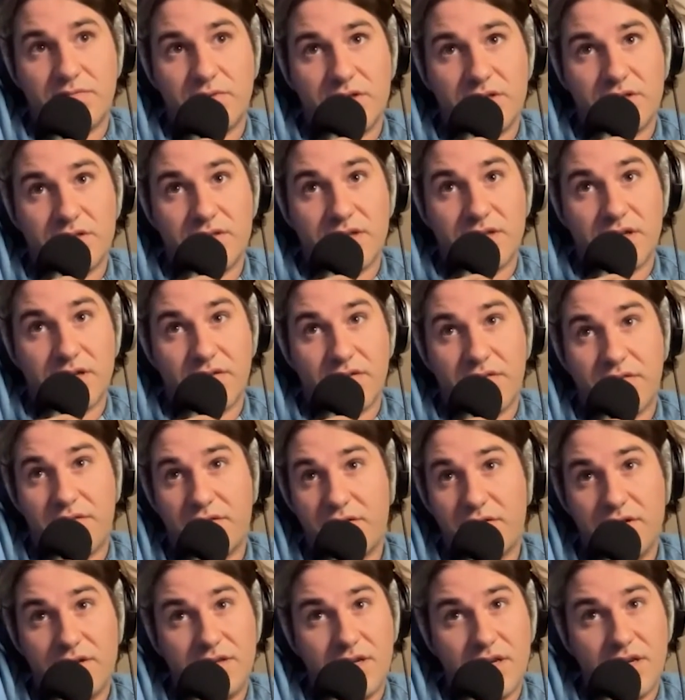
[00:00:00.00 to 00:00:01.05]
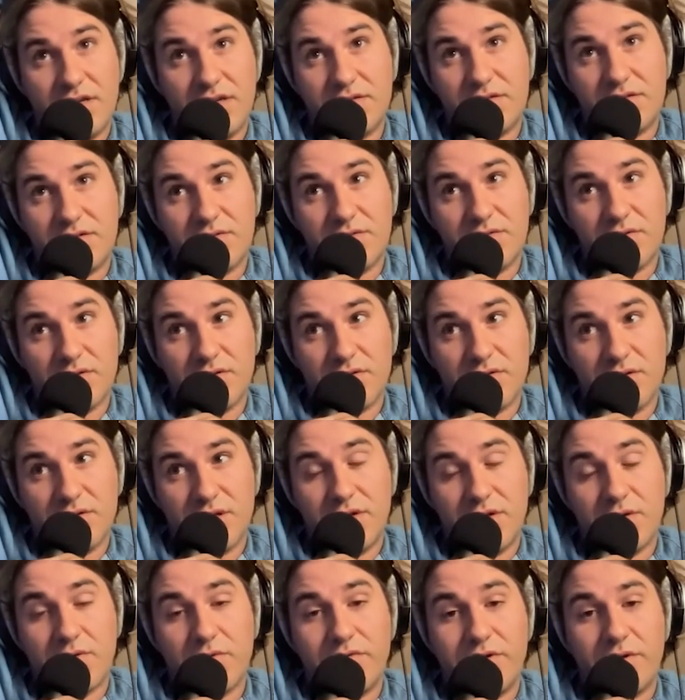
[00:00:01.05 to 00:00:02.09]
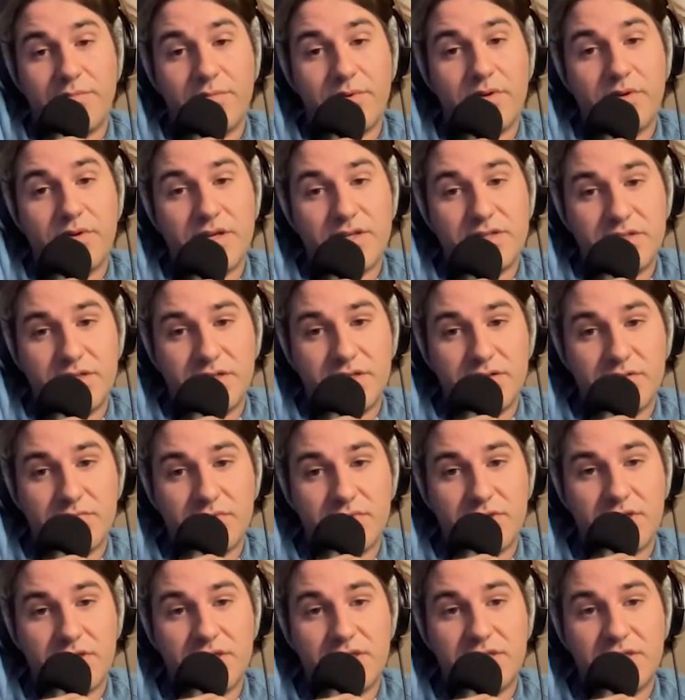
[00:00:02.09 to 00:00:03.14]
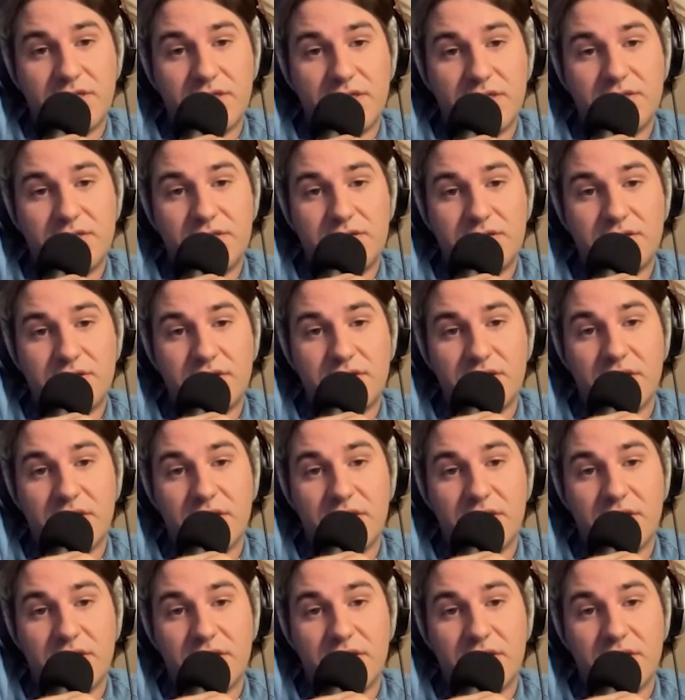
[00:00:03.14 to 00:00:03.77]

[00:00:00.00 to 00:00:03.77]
We did like a 30 day tour in November last year in the States. Oh,